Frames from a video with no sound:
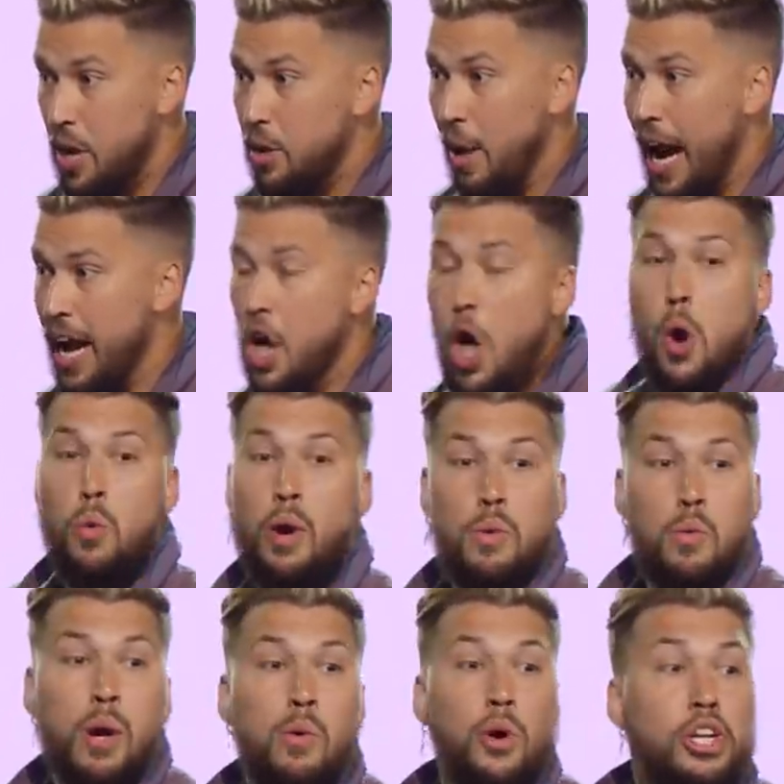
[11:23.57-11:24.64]
right? We,
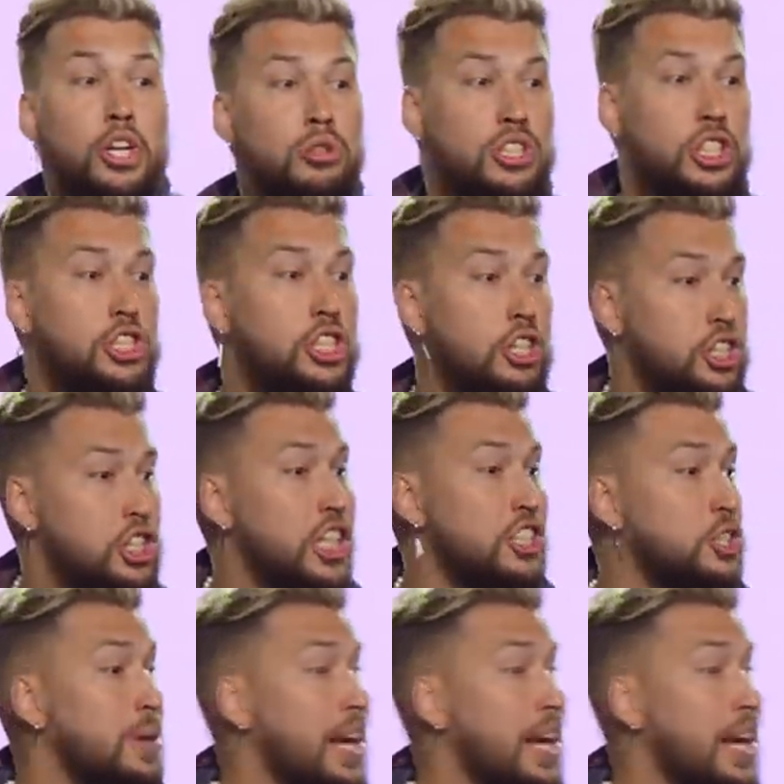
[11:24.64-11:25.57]
we will use the church just to